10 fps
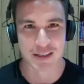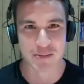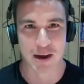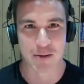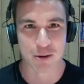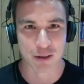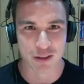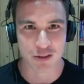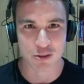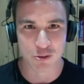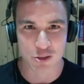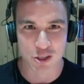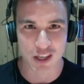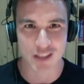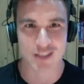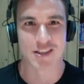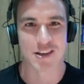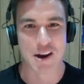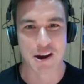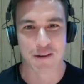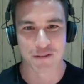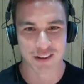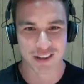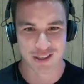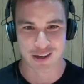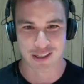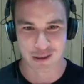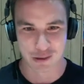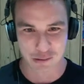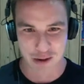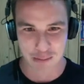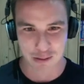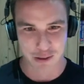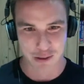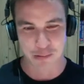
about, well, look, do just enough to execute the rep is super